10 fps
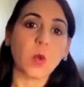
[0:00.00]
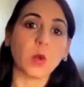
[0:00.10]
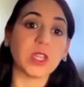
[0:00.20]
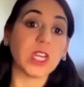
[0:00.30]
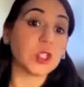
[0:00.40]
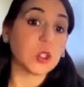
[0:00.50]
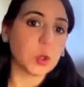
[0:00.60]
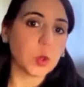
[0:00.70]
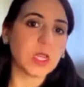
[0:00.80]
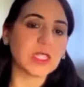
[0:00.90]
What they
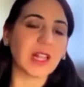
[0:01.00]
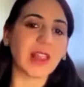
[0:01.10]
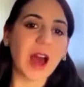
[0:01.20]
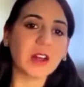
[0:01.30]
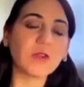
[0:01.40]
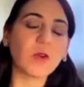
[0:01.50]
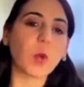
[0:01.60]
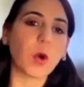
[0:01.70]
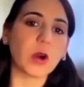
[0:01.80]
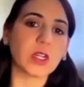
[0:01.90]
do is allows for
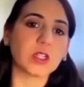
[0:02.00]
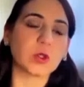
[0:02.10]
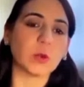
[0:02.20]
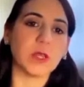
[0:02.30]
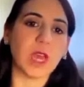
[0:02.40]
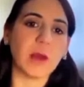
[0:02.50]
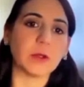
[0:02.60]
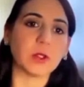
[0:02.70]
workers to be able